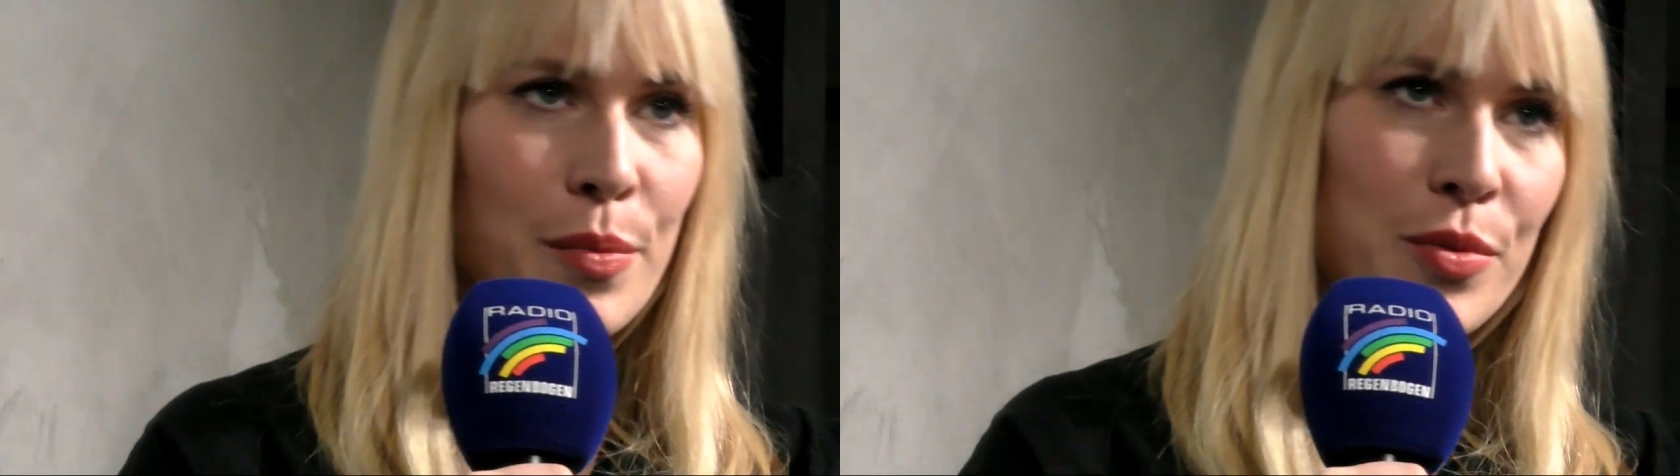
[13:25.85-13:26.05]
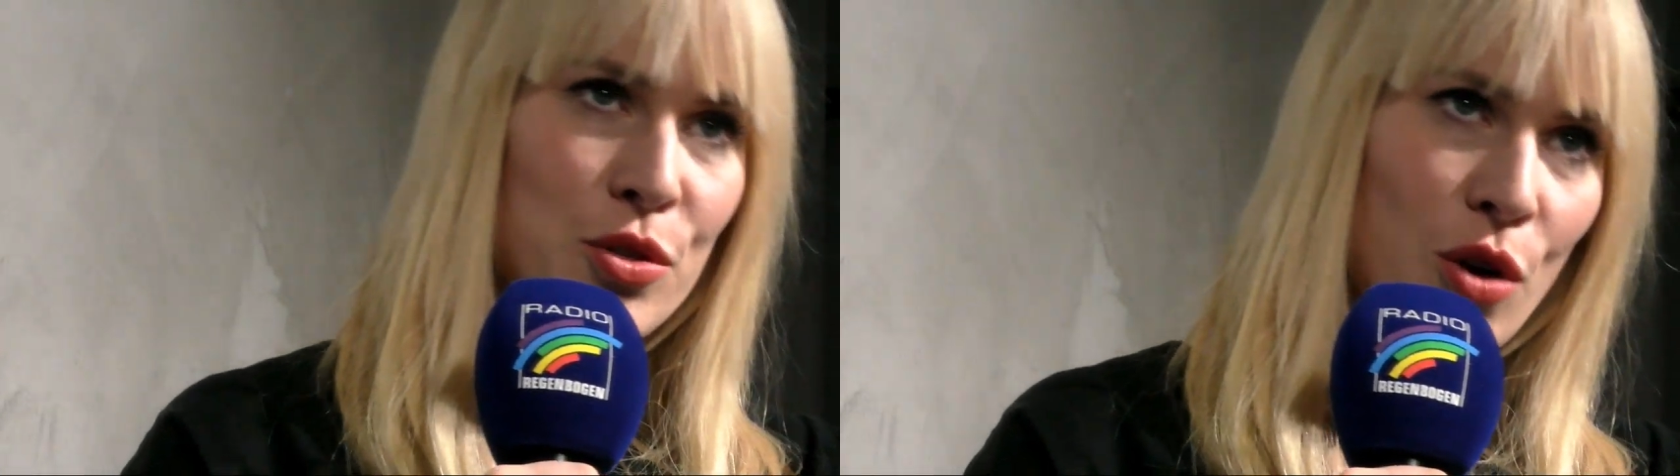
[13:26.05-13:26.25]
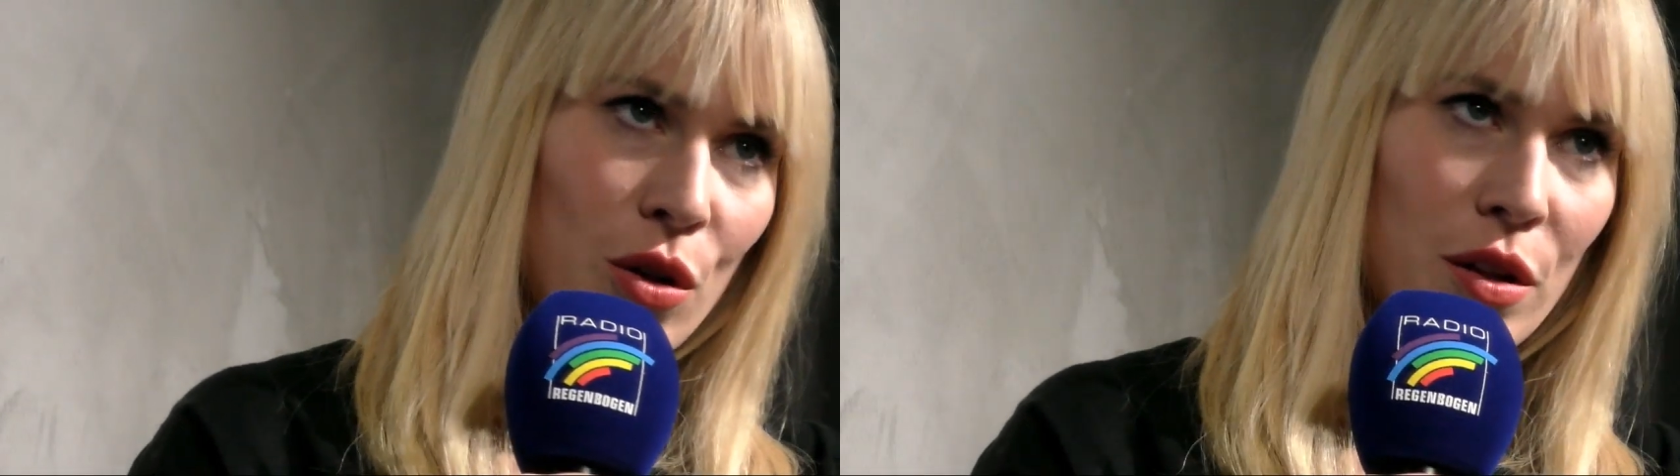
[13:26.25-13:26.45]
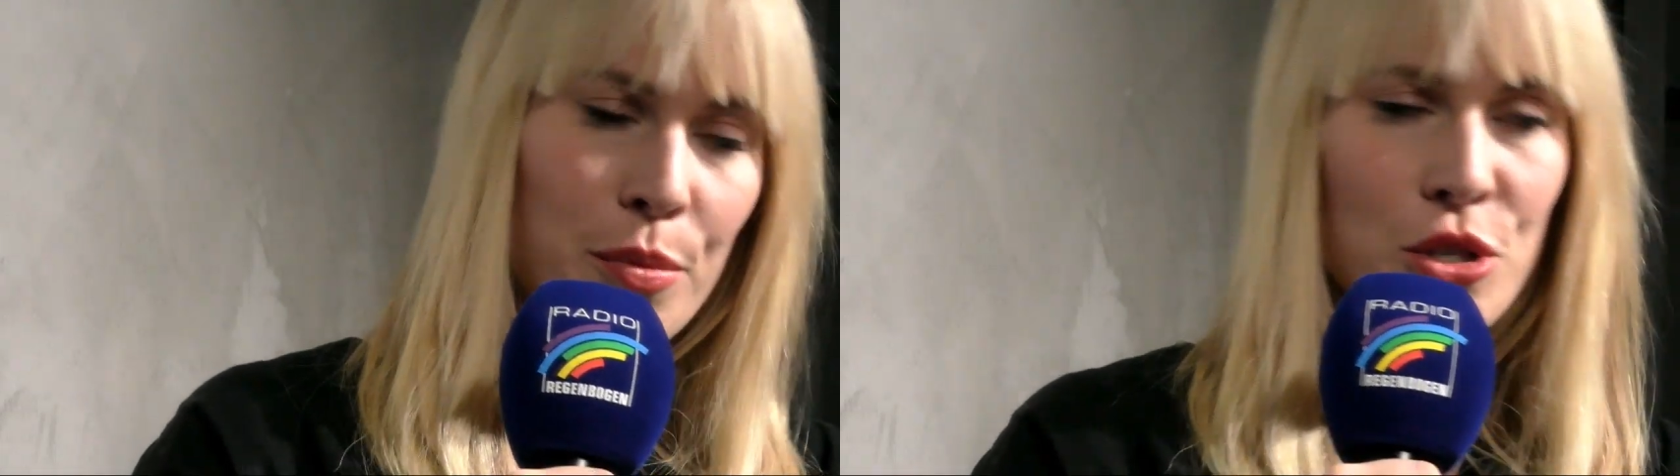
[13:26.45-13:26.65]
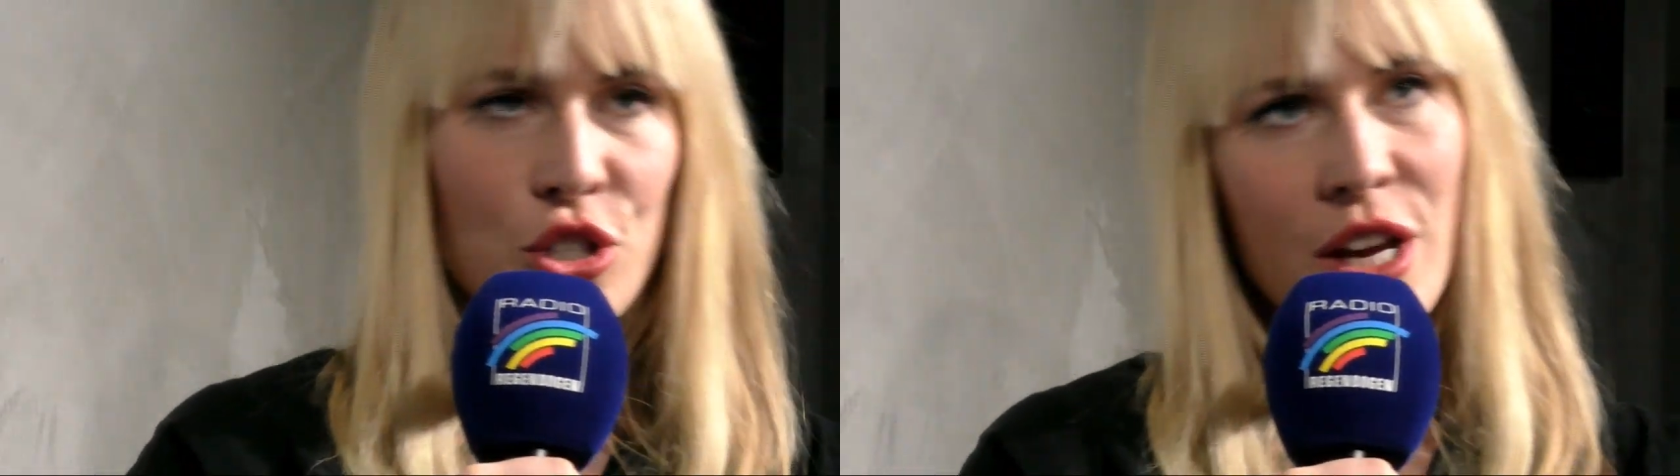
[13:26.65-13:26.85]
stroller, the
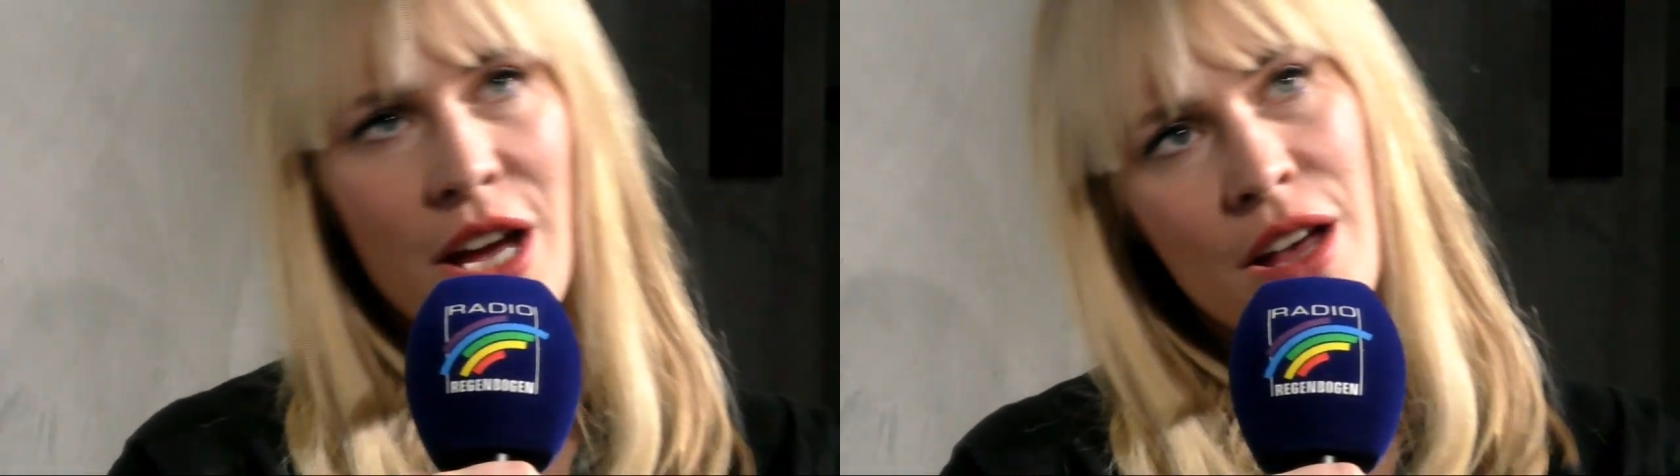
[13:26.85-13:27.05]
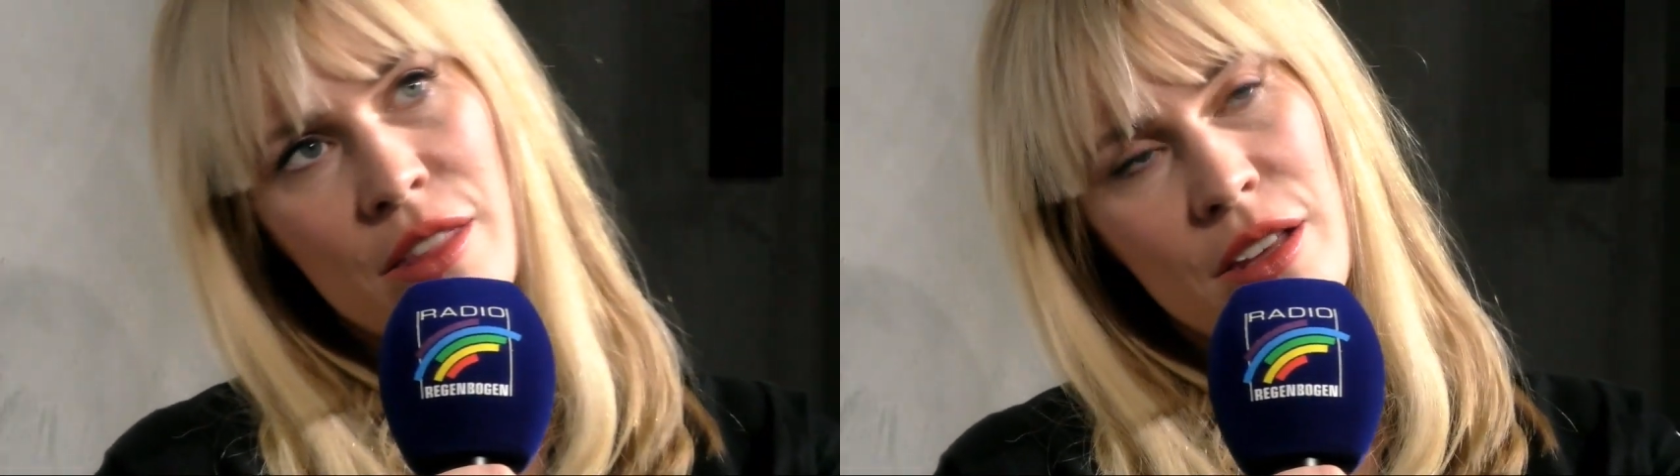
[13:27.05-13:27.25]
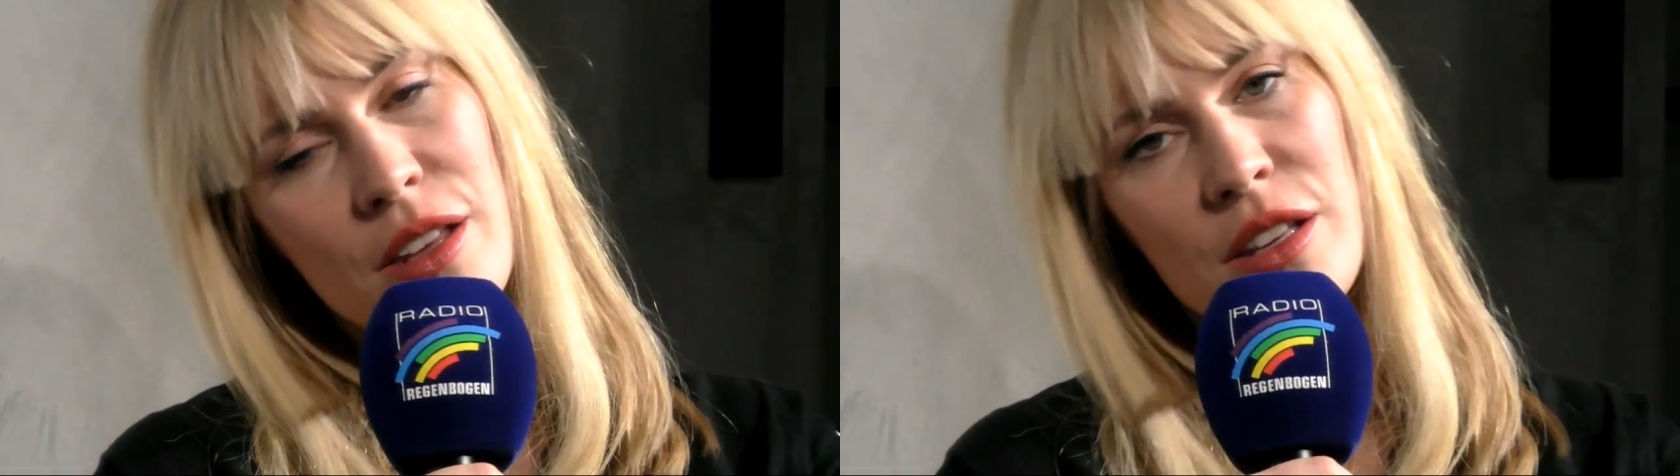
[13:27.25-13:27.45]
pushchair.